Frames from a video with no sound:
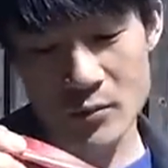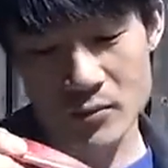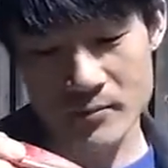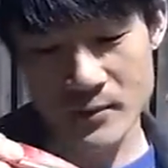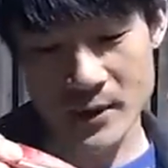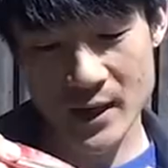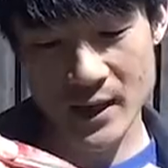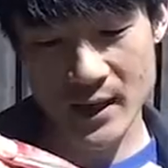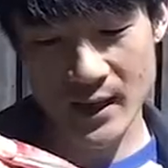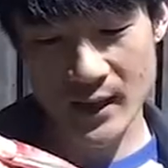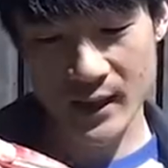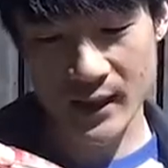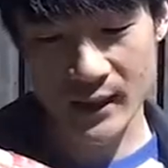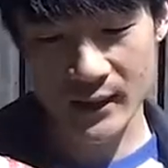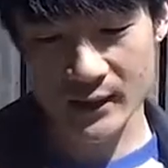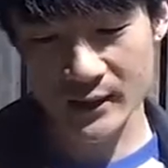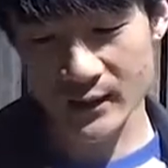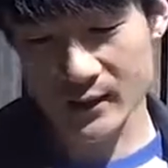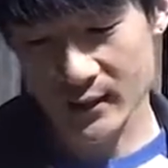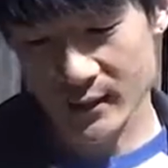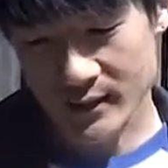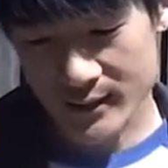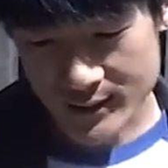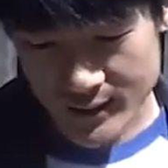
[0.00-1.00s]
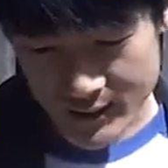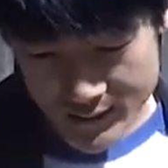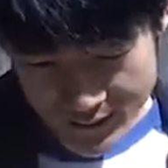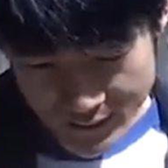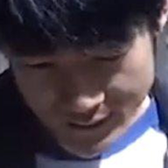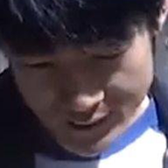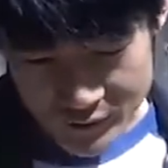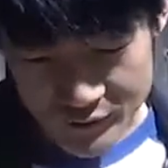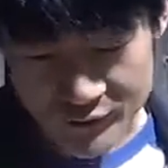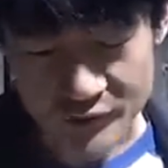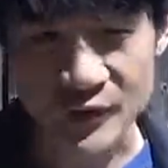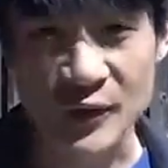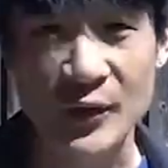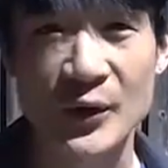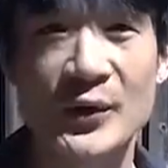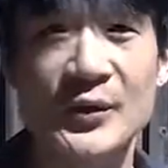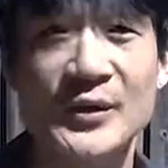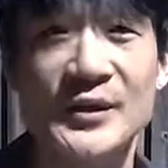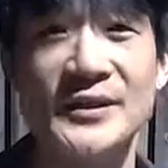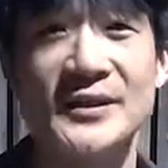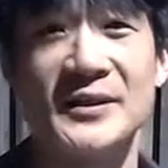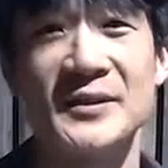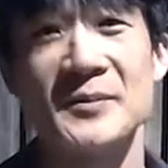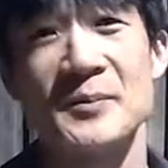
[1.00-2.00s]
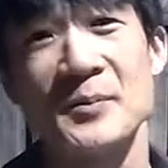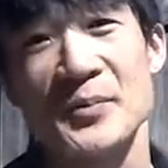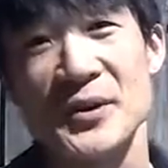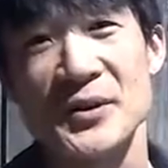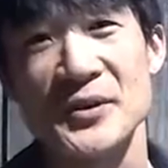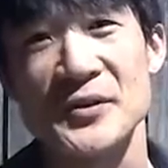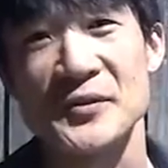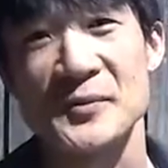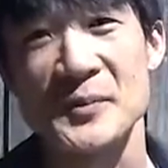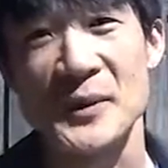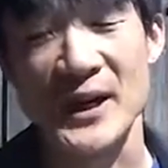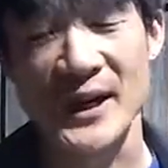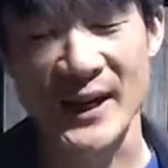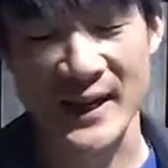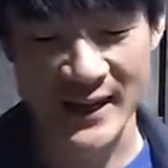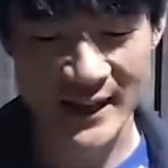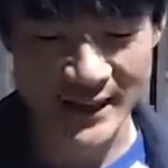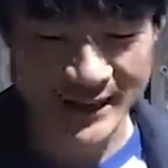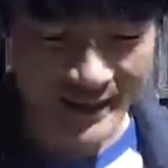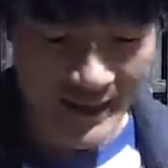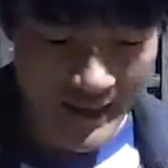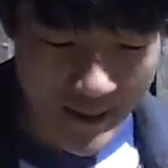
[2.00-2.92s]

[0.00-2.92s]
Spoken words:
my hand, so it didn't pierce my hand,